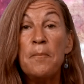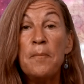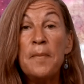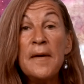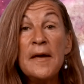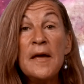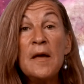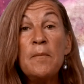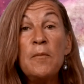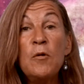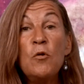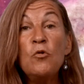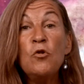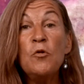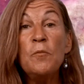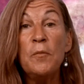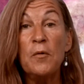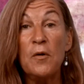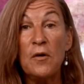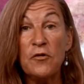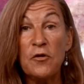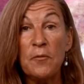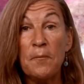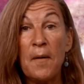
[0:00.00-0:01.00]
Being
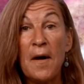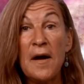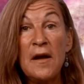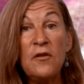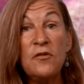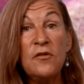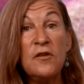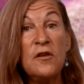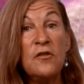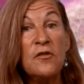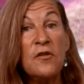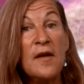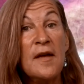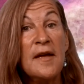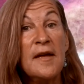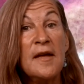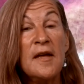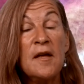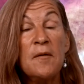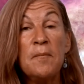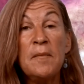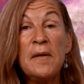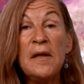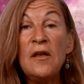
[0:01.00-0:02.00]
mutable as a Pisces,
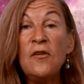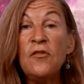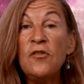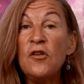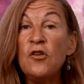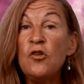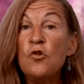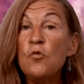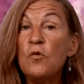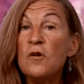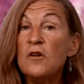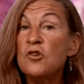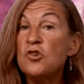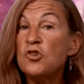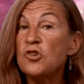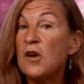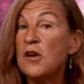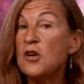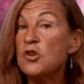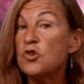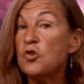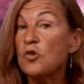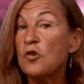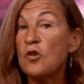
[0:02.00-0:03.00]
it means that you can
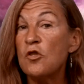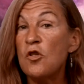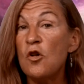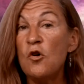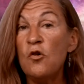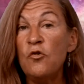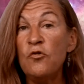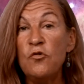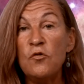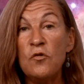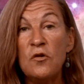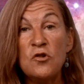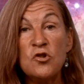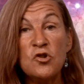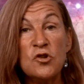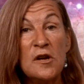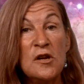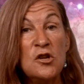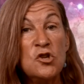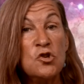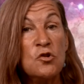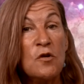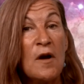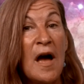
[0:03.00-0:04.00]
change your clothes, you can
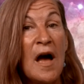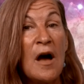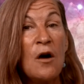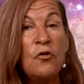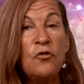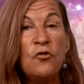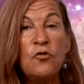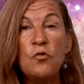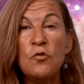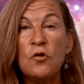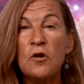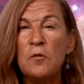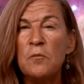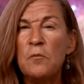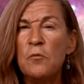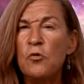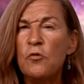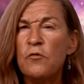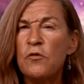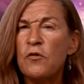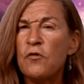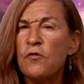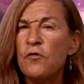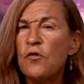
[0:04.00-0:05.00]
change your house, you can
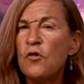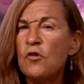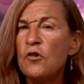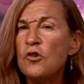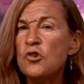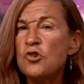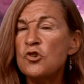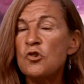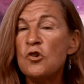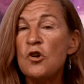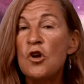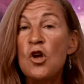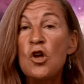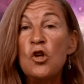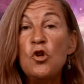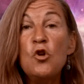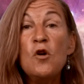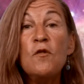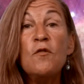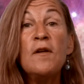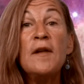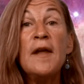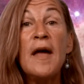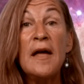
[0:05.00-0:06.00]
move the furniture.
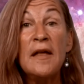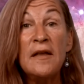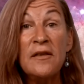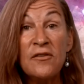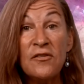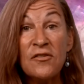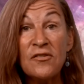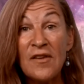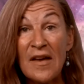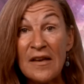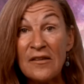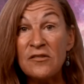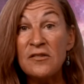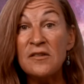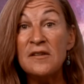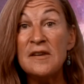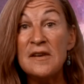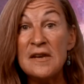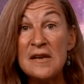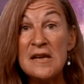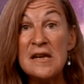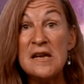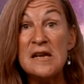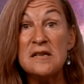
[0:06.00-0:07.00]
You have an incessant
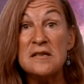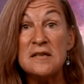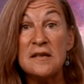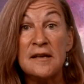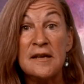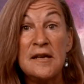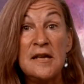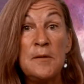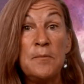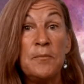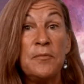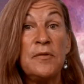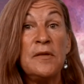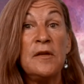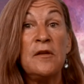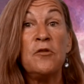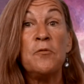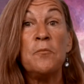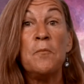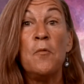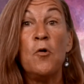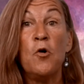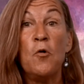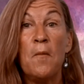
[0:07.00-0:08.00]
need to keep
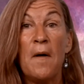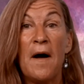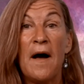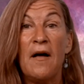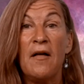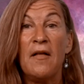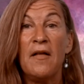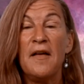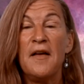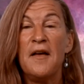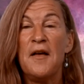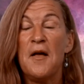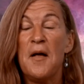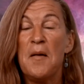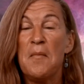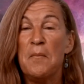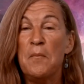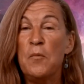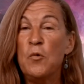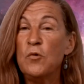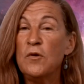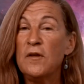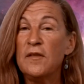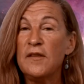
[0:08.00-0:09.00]
things mobile.
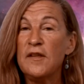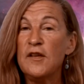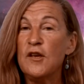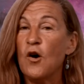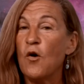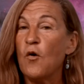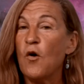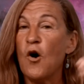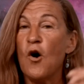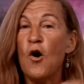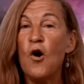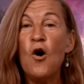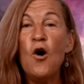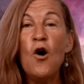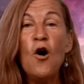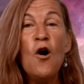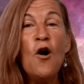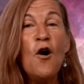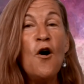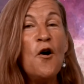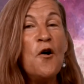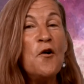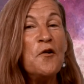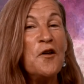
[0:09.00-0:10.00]
Moon and Leo.
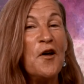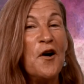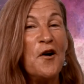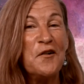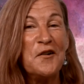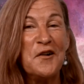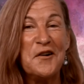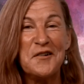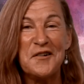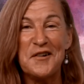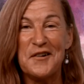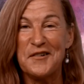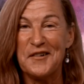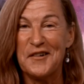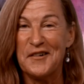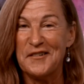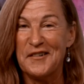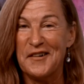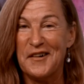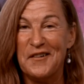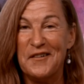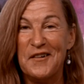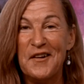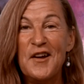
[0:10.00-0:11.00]
Oh, no, no, no, no,
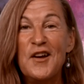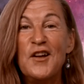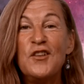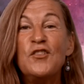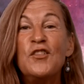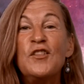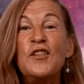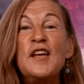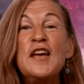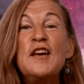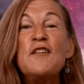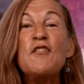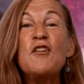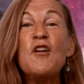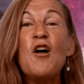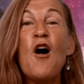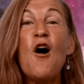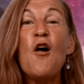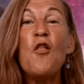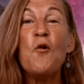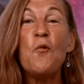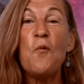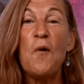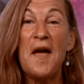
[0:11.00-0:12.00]
no. Leave it
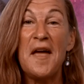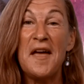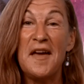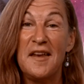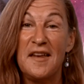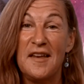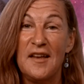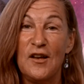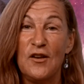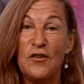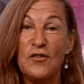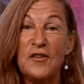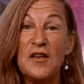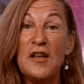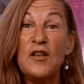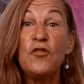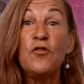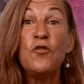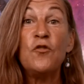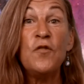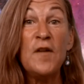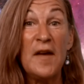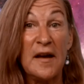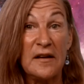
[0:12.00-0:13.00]
all the way it is.
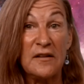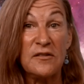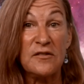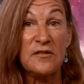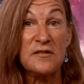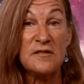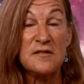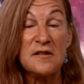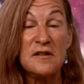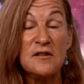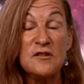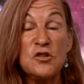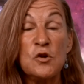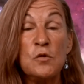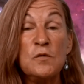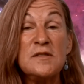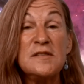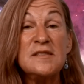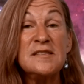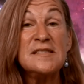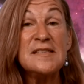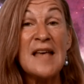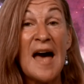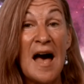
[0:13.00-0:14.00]
It's fixed. So
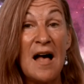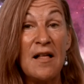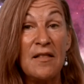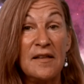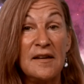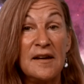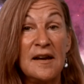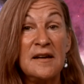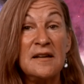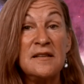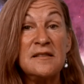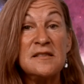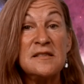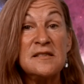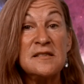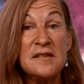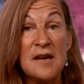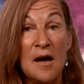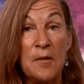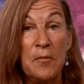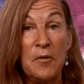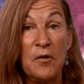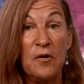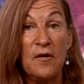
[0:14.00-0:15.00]
it's solid and it's
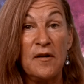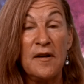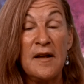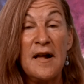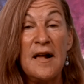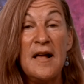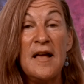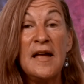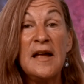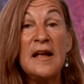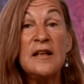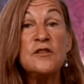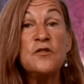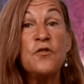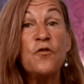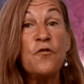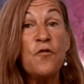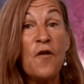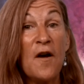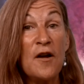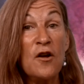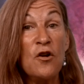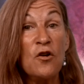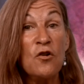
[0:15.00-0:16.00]
stubborn. It's
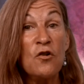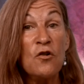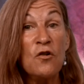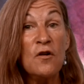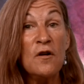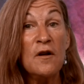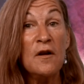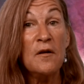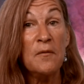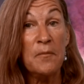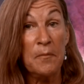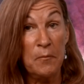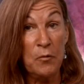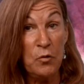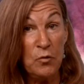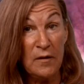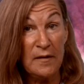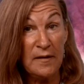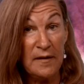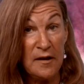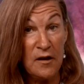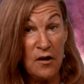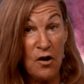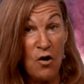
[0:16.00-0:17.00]
fire, moon
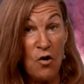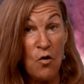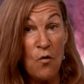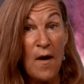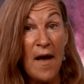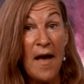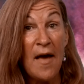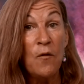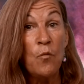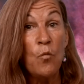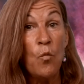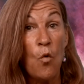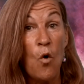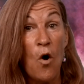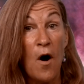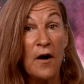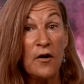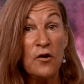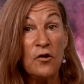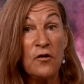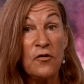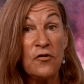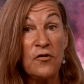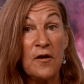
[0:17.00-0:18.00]
and Leo, and
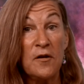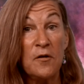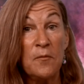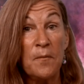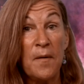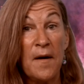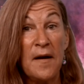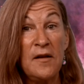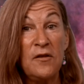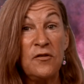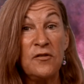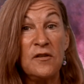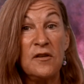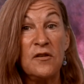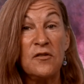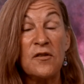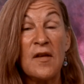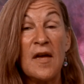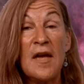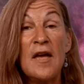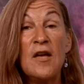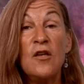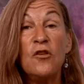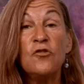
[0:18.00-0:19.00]
water, sun and Pisces.
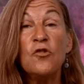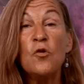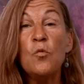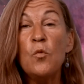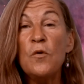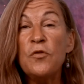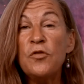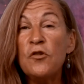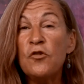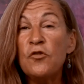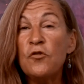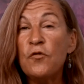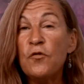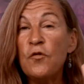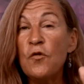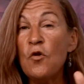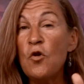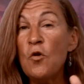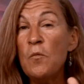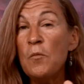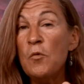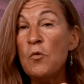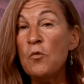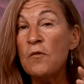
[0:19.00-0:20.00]
So with this
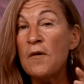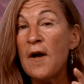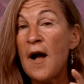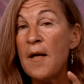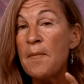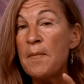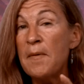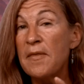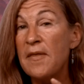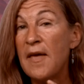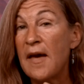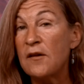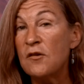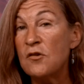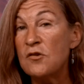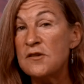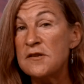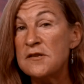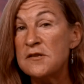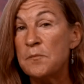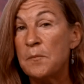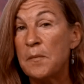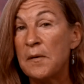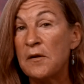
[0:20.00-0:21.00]
full moon coming, the
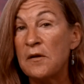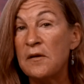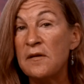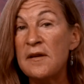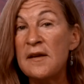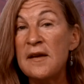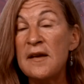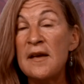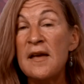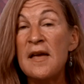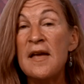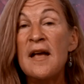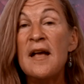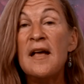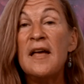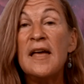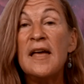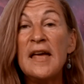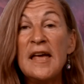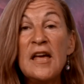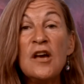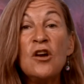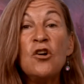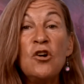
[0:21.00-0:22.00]
energy's building,
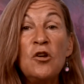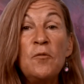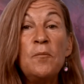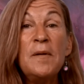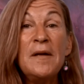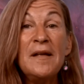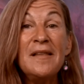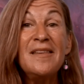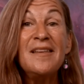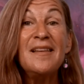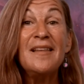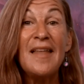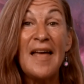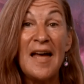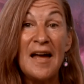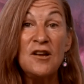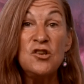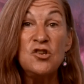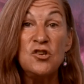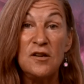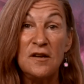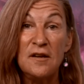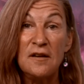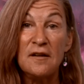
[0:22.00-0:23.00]
it could be a little
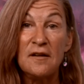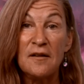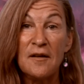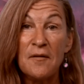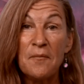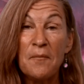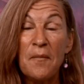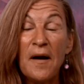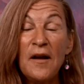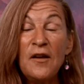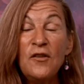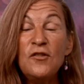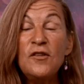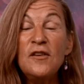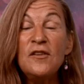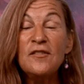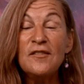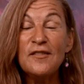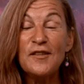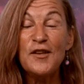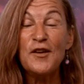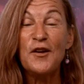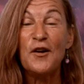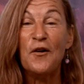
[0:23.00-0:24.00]
edgy.
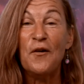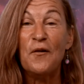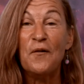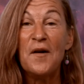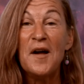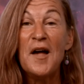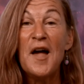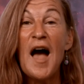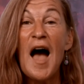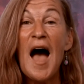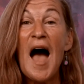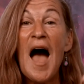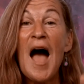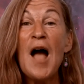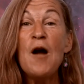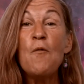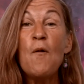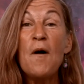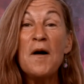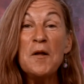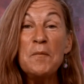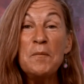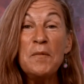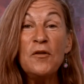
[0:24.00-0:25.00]
Pisces, Leo. I
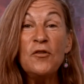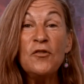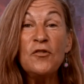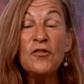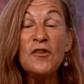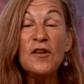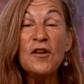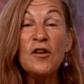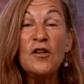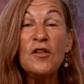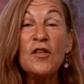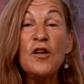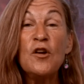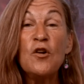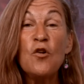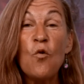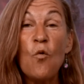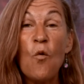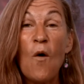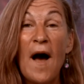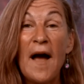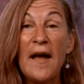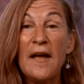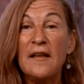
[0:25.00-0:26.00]
want to be still and
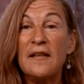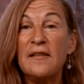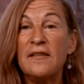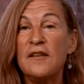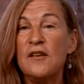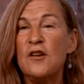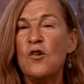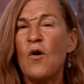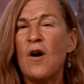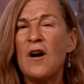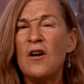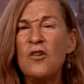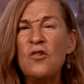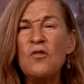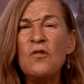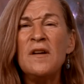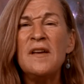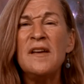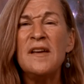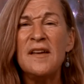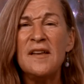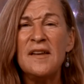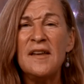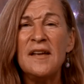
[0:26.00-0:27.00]
quiet, Leo. Are you
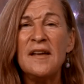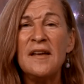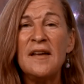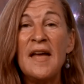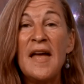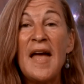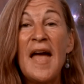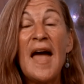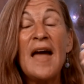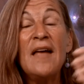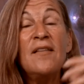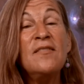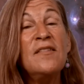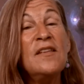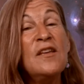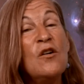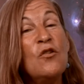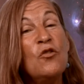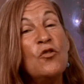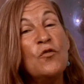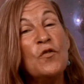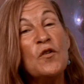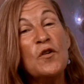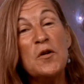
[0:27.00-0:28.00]
kidding? And
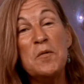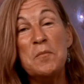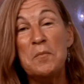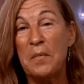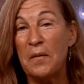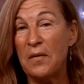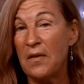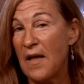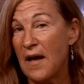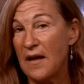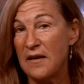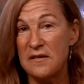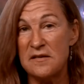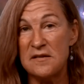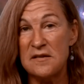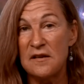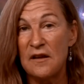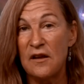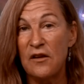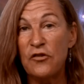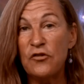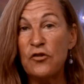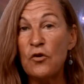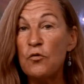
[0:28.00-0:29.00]
Leo is very blunt.
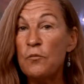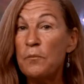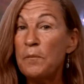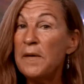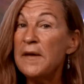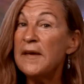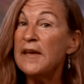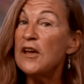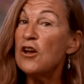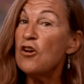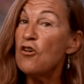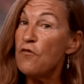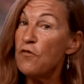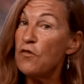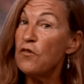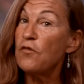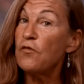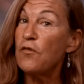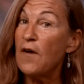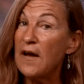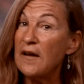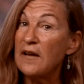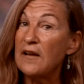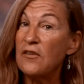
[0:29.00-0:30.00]
So be careful
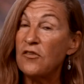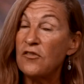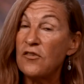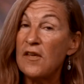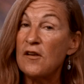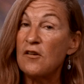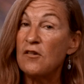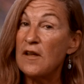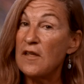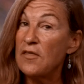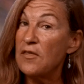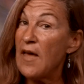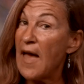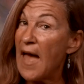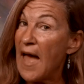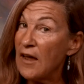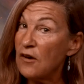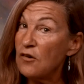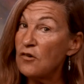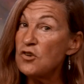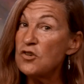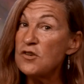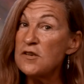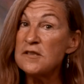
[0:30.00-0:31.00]
Friday and Saturday. The
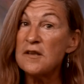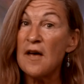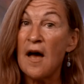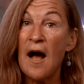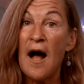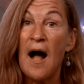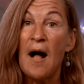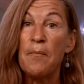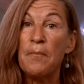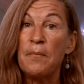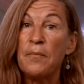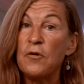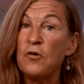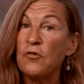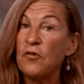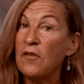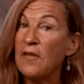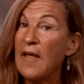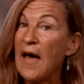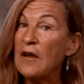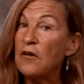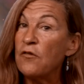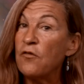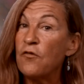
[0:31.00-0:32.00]
energy's up. There's a
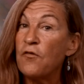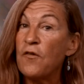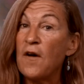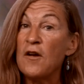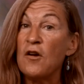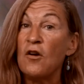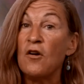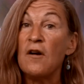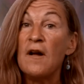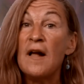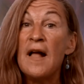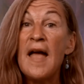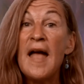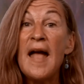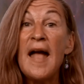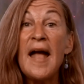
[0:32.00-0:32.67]
lot of fire.